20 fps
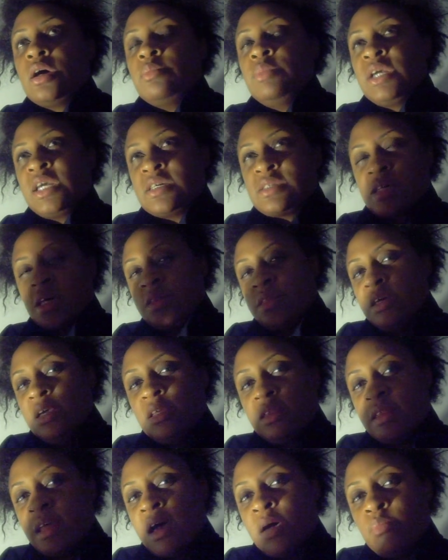because I
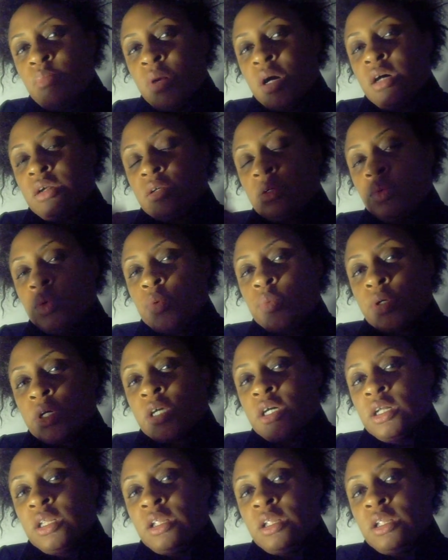think that model will work a